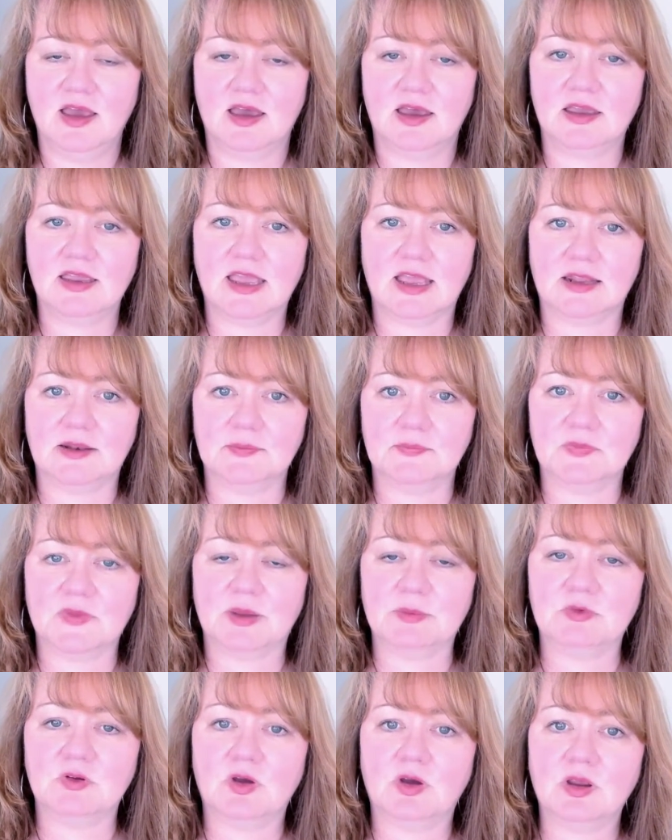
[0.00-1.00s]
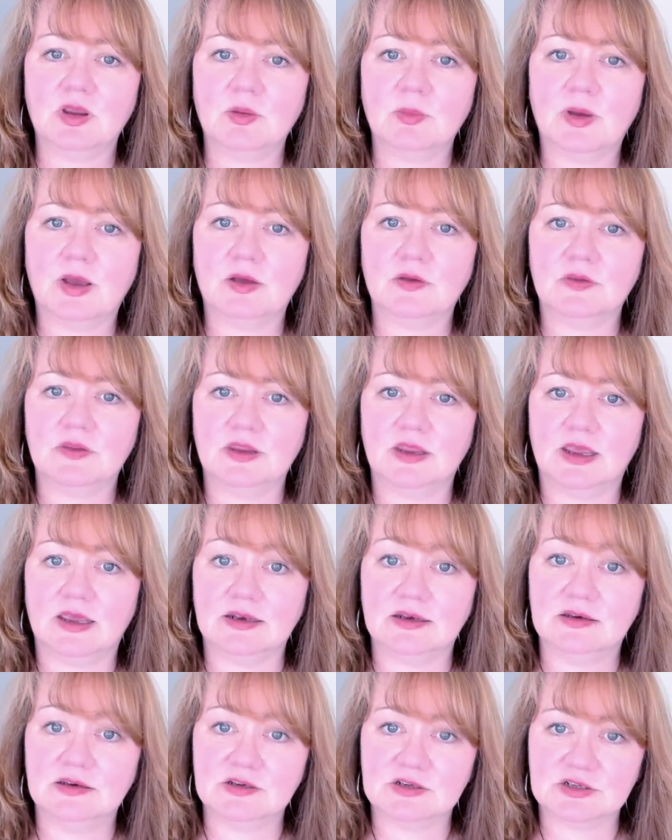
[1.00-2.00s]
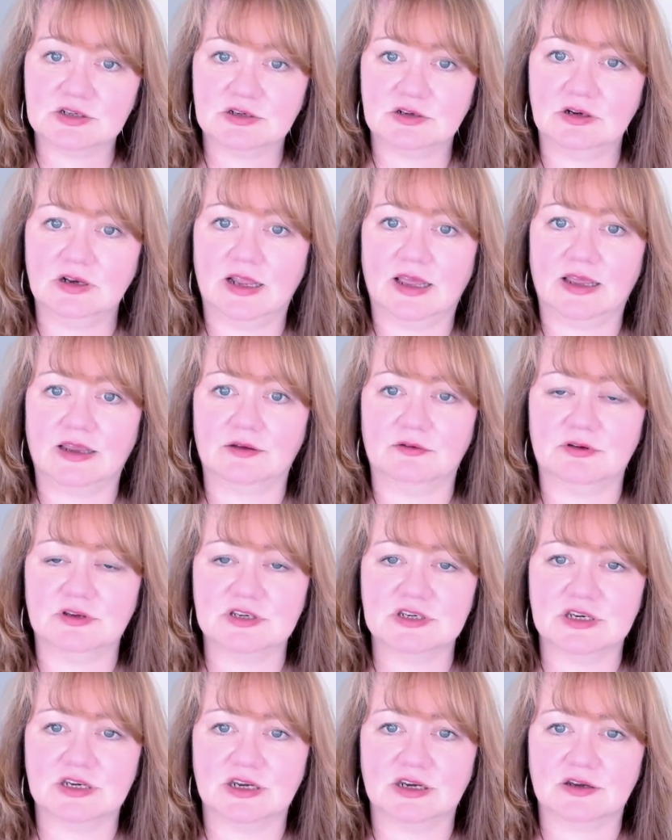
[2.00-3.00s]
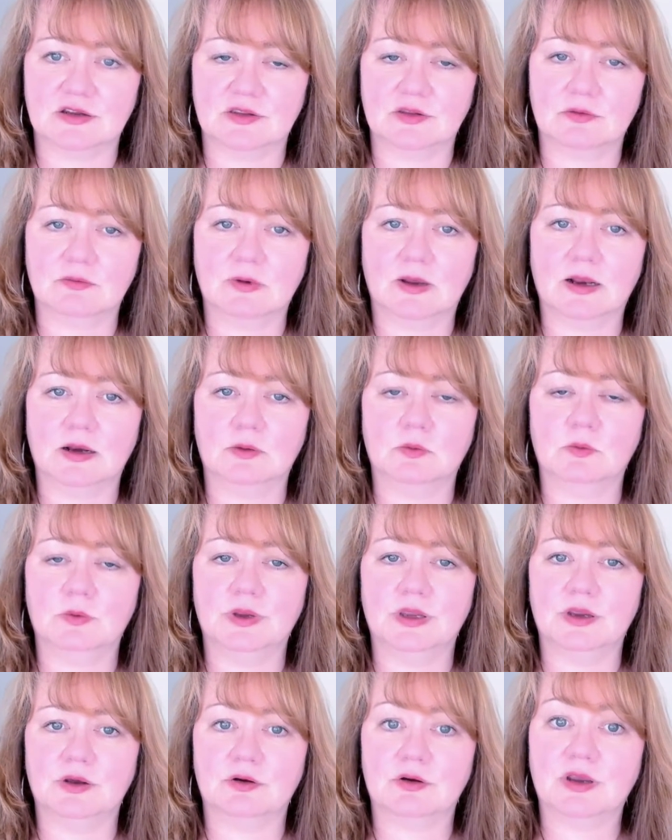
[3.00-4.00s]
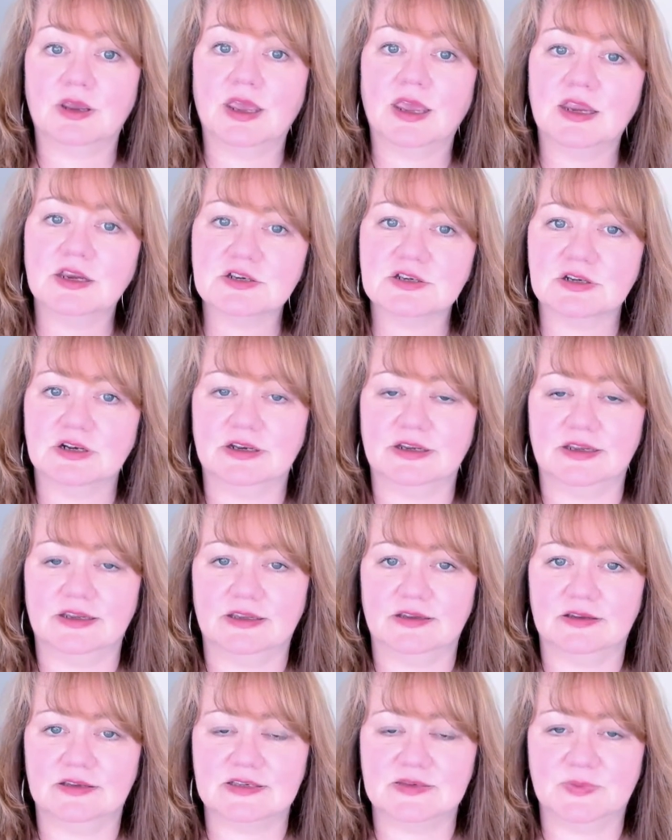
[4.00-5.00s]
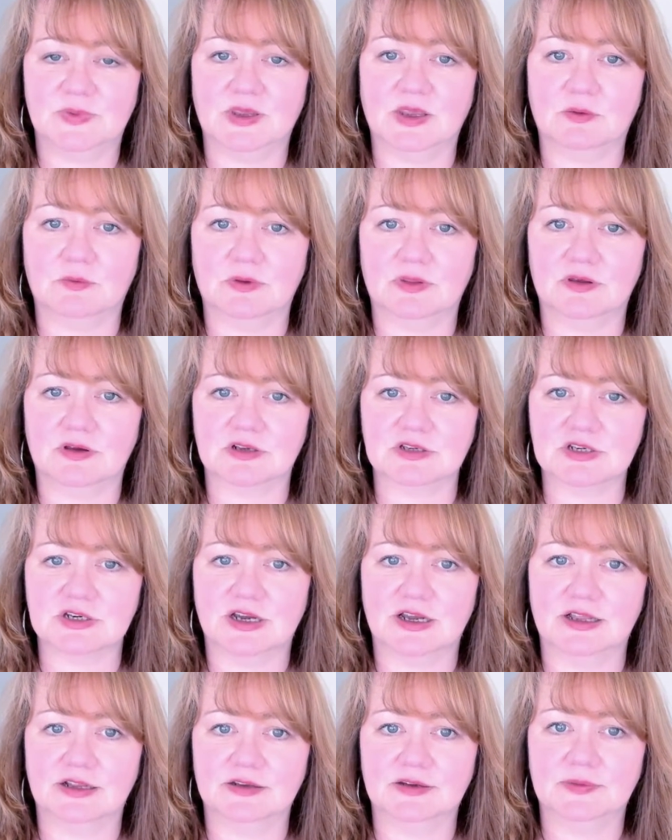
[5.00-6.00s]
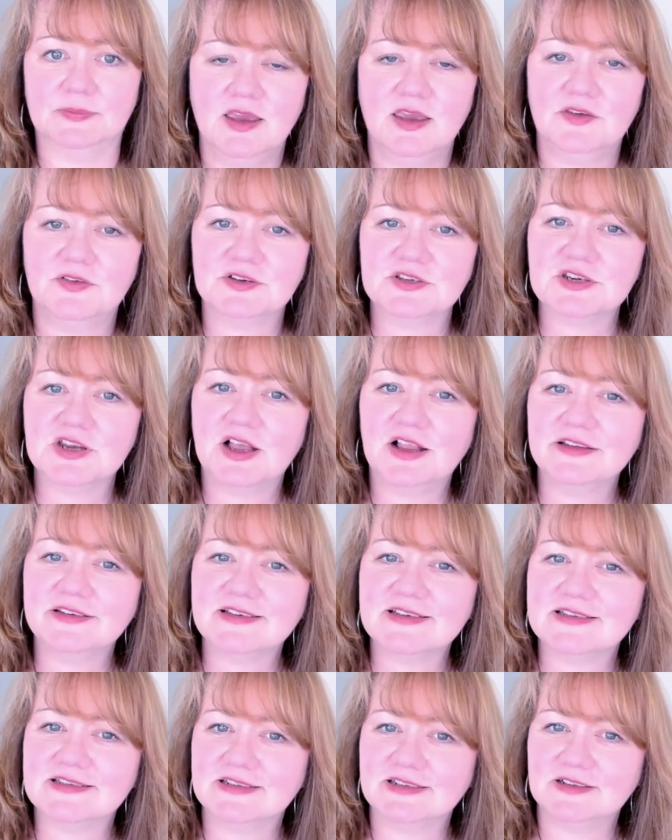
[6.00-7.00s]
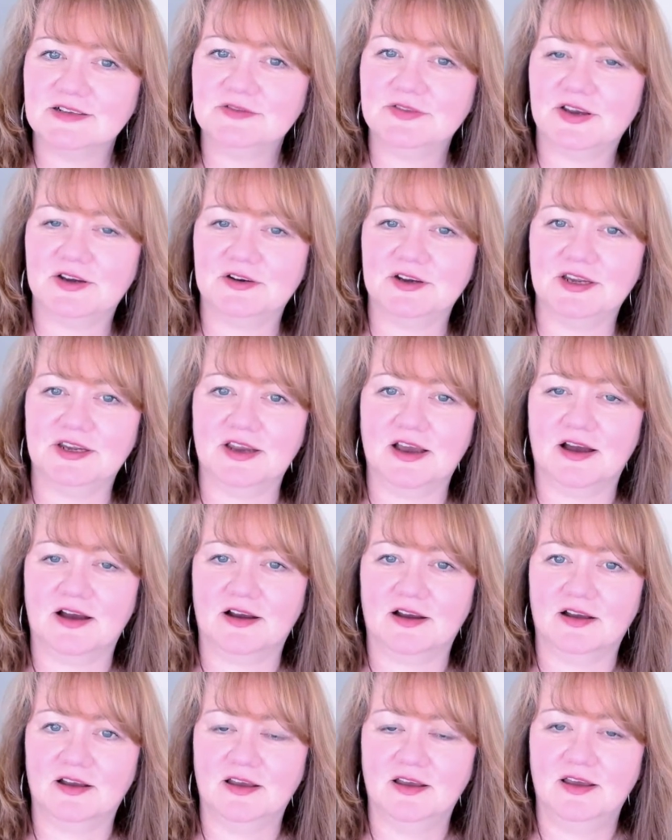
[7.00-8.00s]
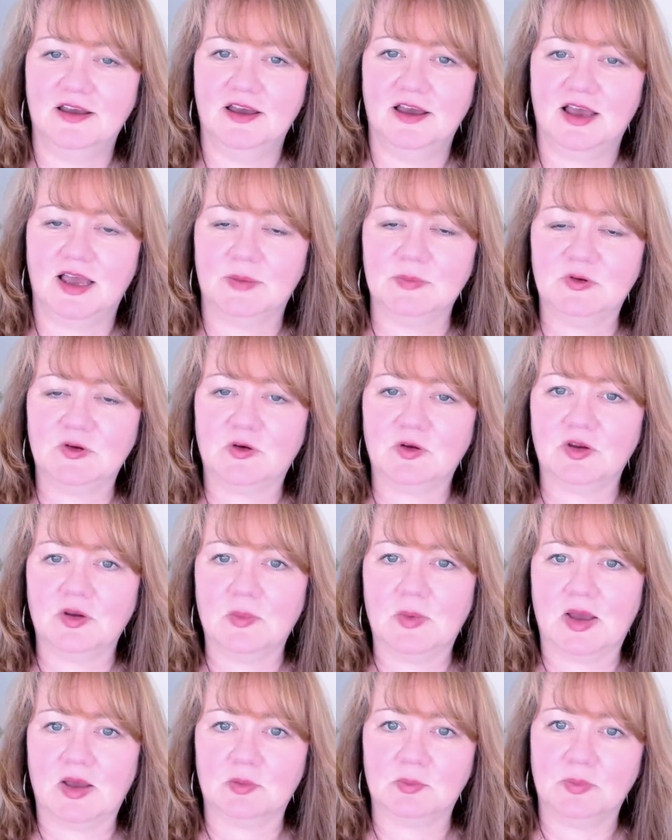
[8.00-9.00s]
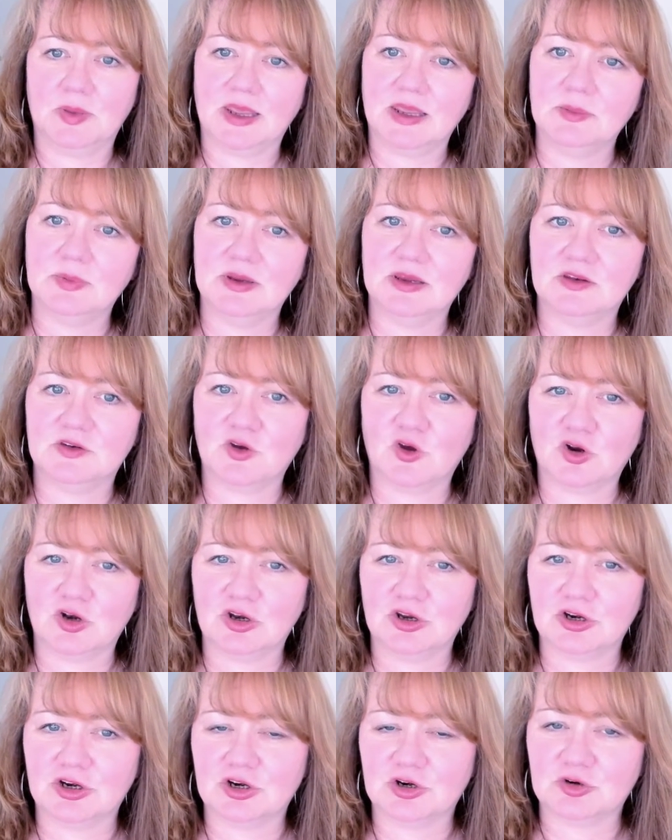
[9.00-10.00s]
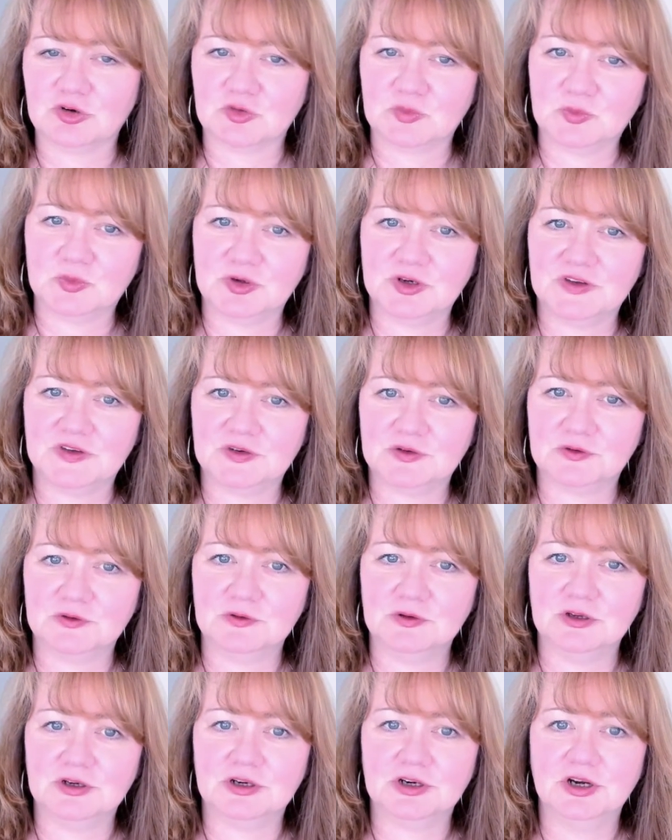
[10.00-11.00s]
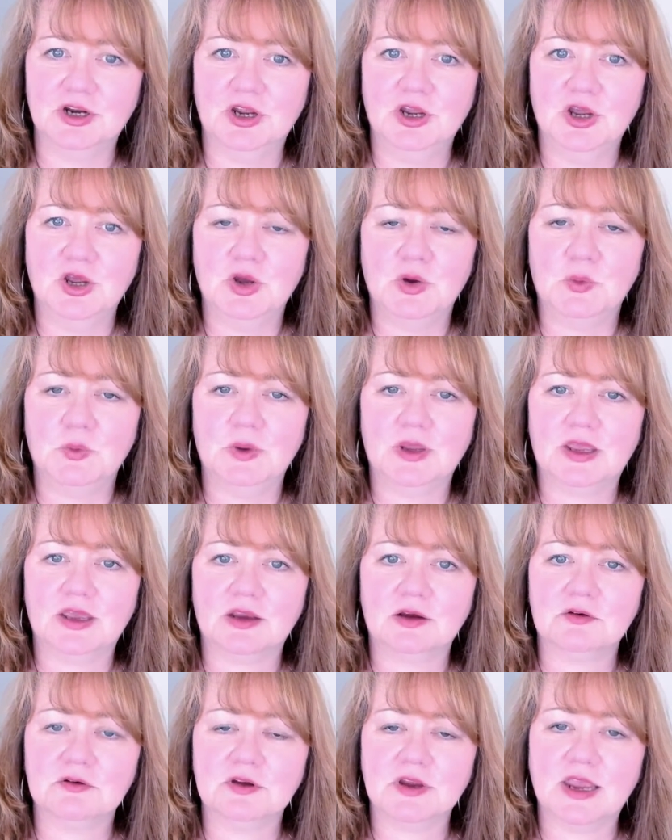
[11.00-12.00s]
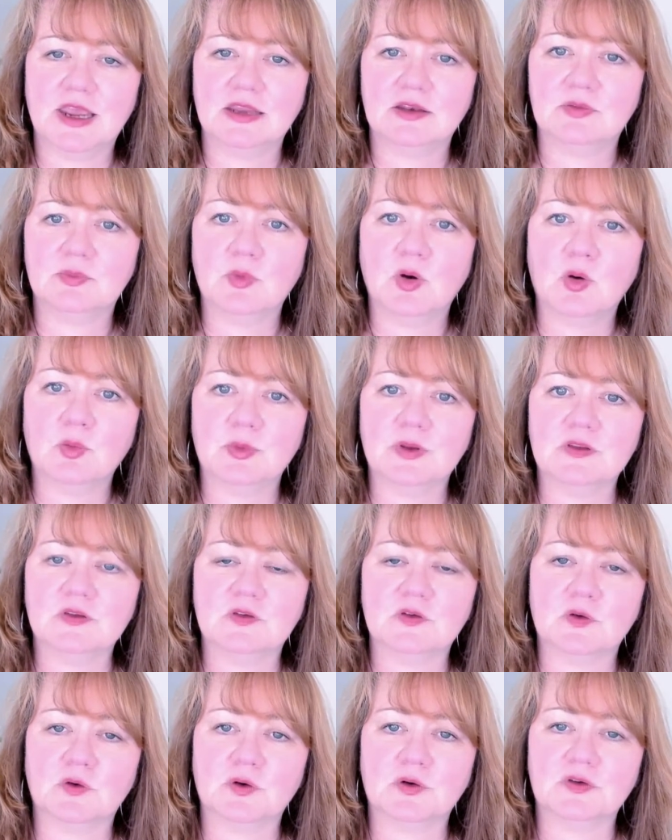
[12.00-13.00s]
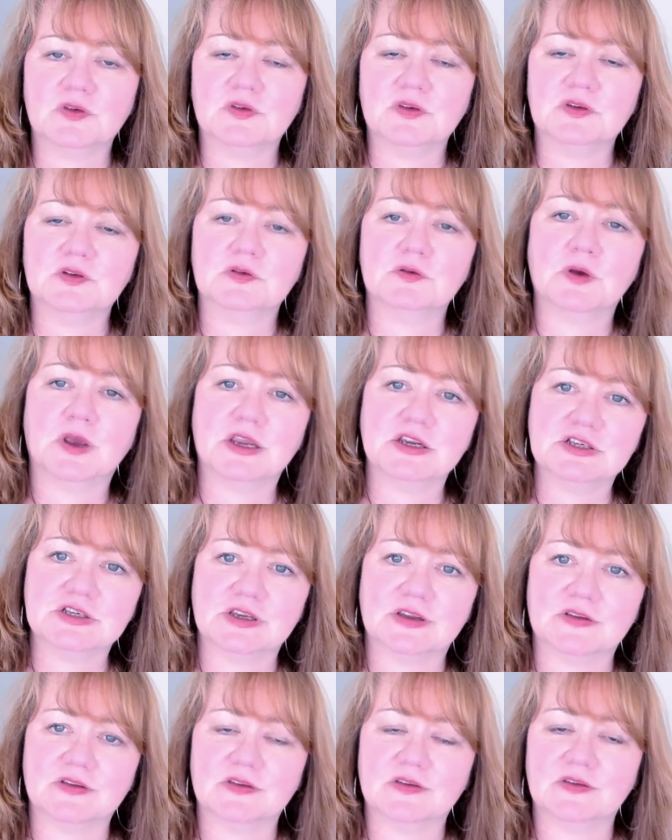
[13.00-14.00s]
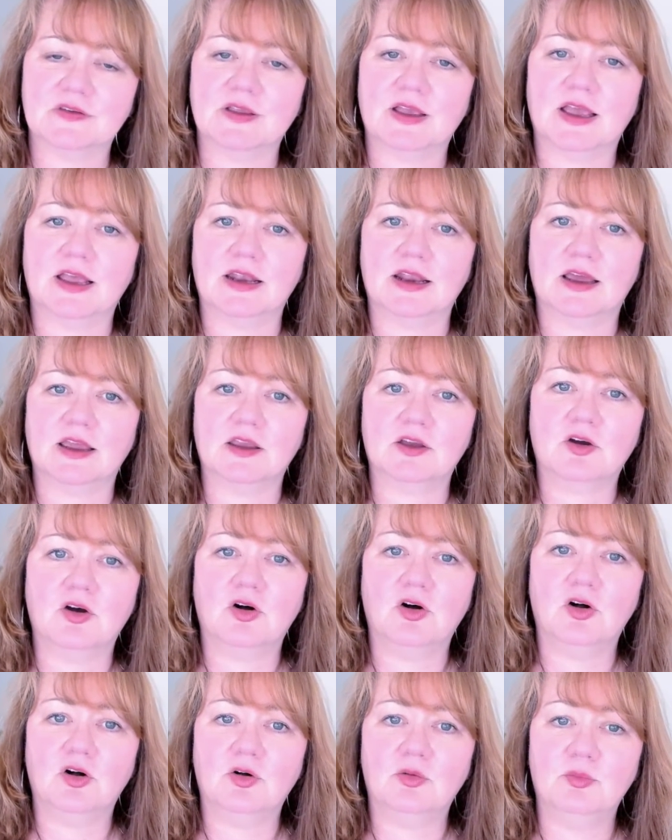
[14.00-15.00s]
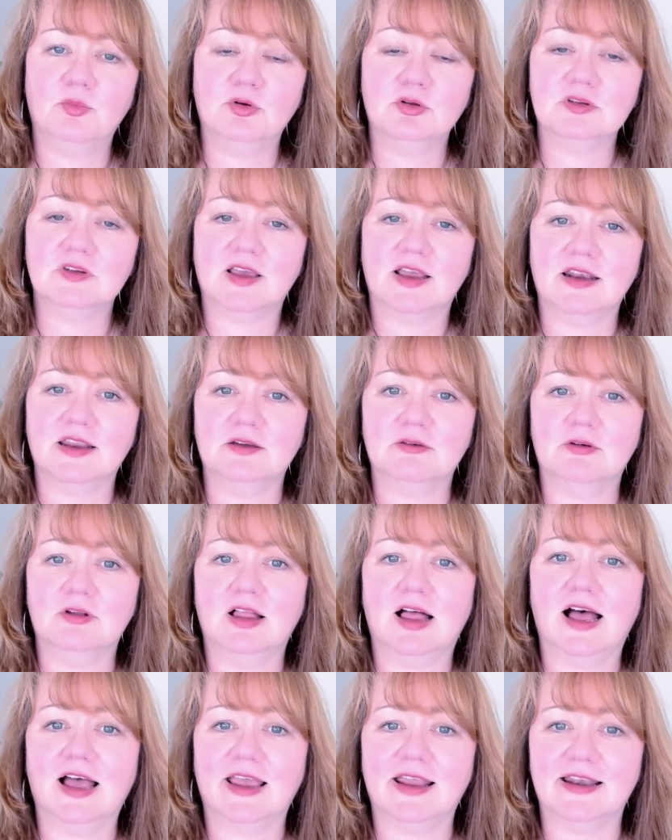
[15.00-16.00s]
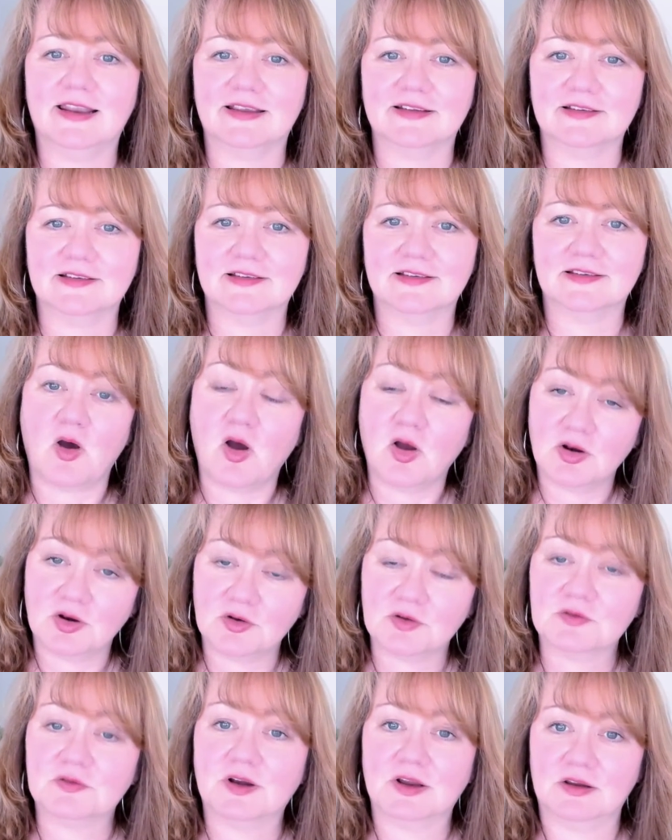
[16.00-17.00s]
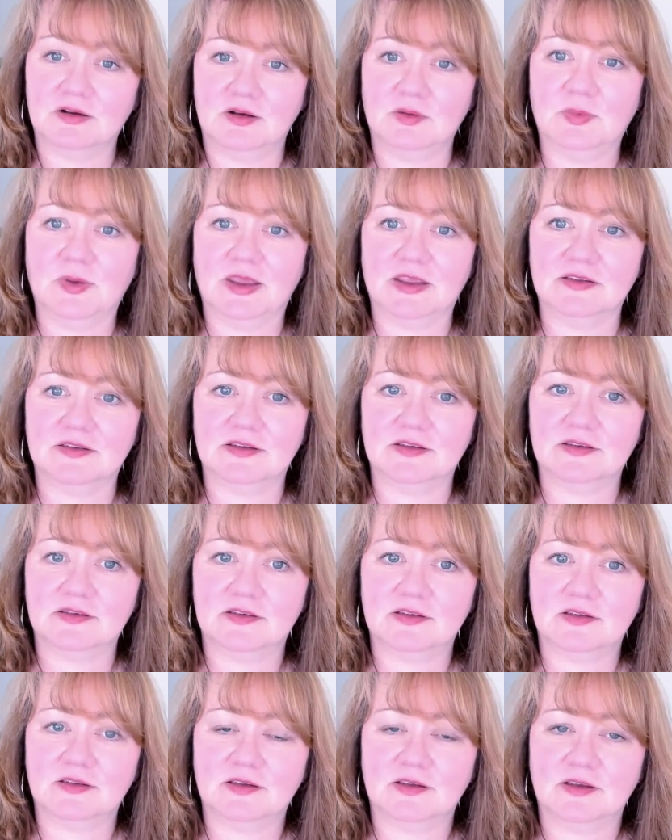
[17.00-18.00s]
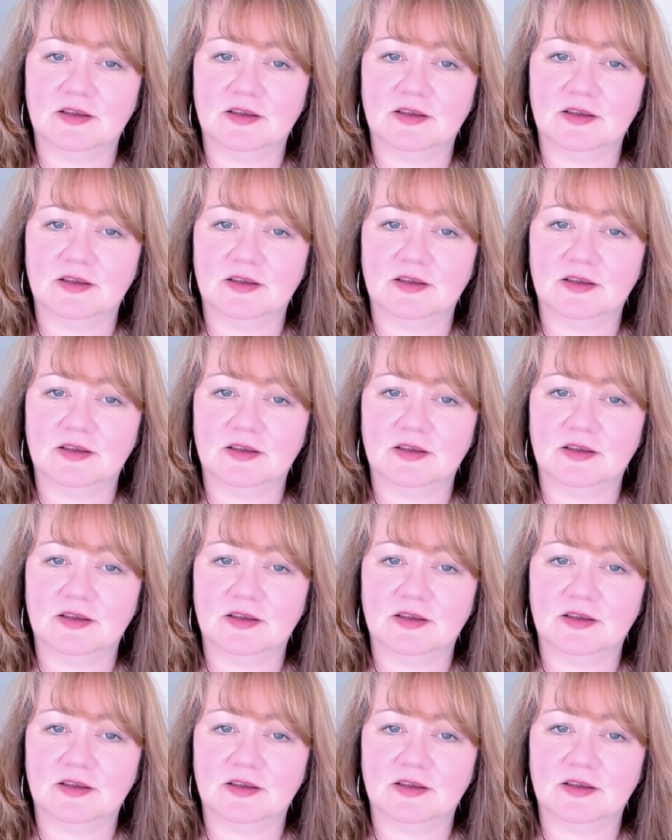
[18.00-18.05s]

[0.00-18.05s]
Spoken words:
Again, I'm talking about the additional language here, the one we occasionally speak with our child. If a child is still very young, I'm talking about baby, toddler, or preschooler, we can create moments or situations that I call multilingual islands on a regular basis